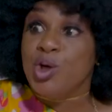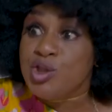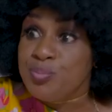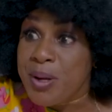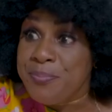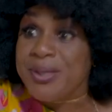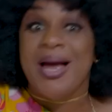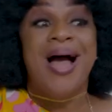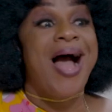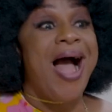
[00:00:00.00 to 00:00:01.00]
church baby,
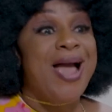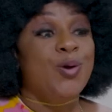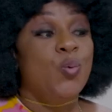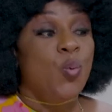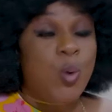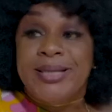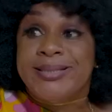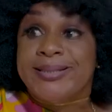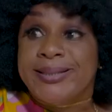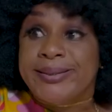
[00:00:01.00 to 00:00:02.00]
I
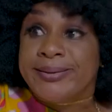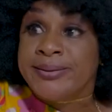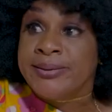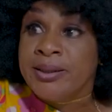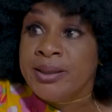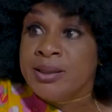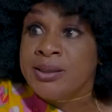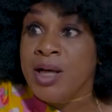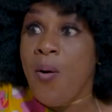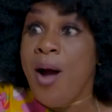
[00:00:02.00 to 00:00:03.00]
quit.
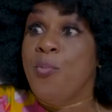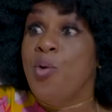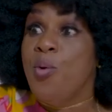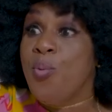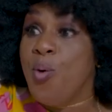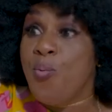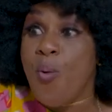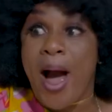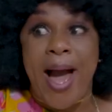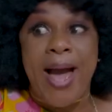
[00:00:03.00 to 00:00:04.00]
Shawa
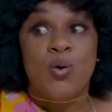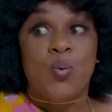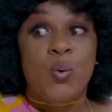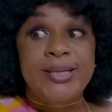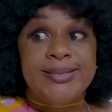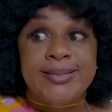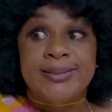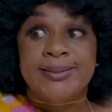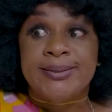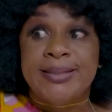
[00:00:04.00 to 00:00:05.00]
momo, I quit.
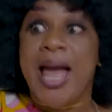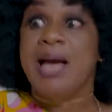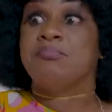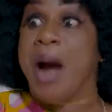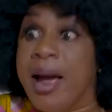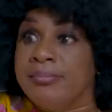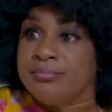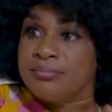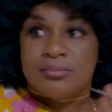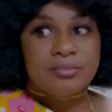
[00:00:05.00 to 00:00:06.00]
Egbe,
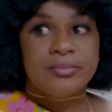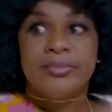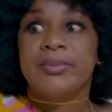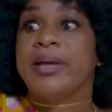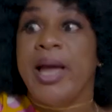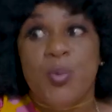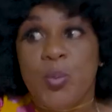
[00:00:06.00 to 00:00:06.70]
I